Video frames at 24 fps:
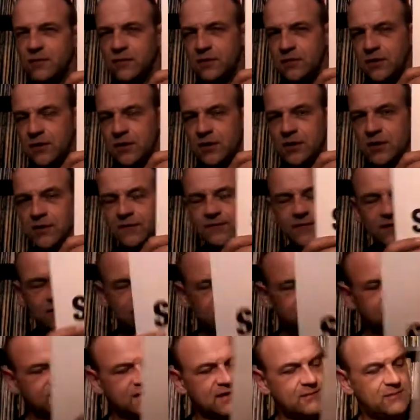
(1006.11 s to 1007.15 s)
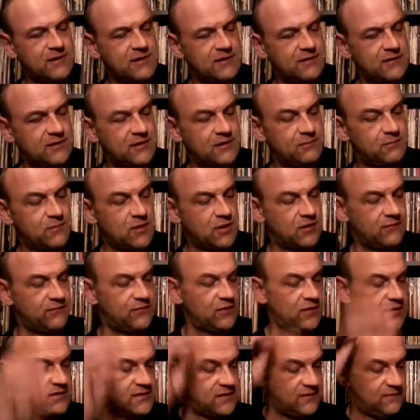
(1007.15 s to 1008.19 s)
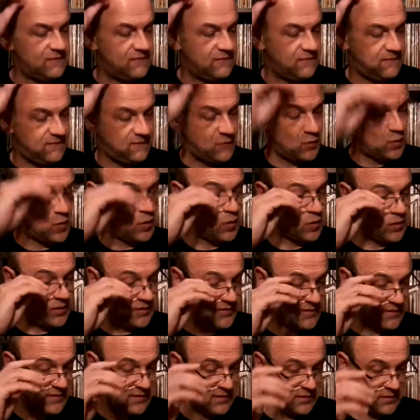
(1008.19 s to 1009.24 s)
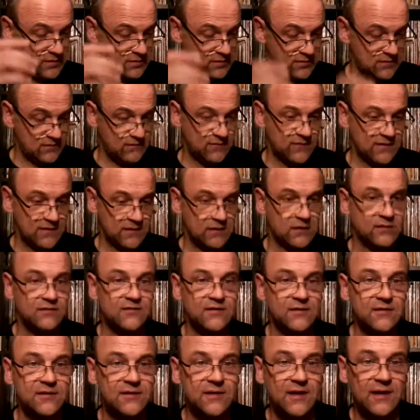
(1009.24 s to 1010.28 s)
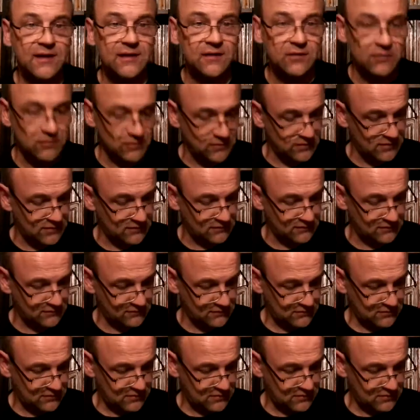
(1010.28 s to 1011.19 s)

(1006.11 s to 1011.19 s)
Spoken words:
I think this came out the early part of 94, I think. I don't think there's a date on this.